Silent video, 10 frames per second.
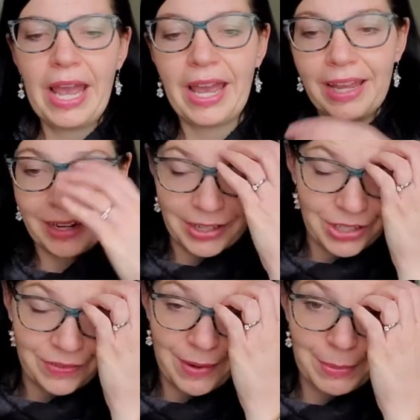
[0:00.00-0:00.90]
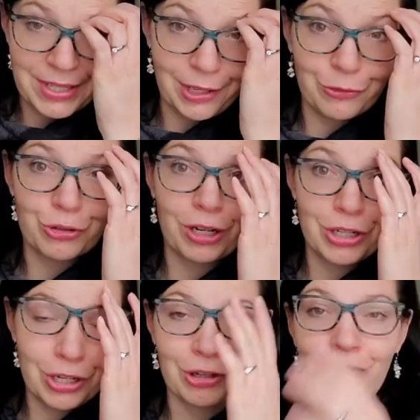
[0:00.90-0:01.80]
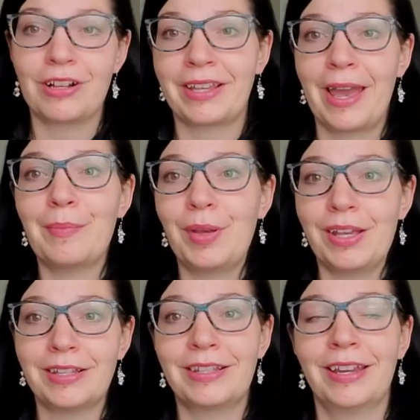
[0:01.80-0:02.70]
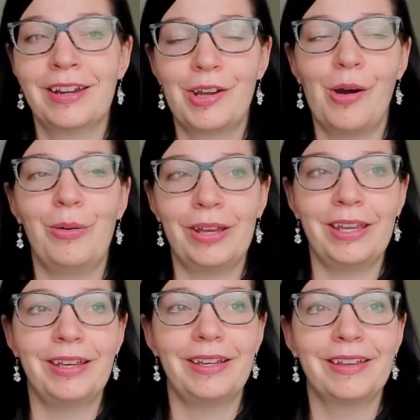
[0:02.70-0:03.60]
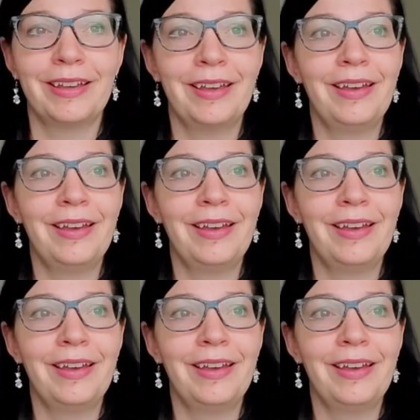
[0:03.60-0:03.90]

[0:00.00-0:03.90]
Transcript: And I just found myself trudging across campus going,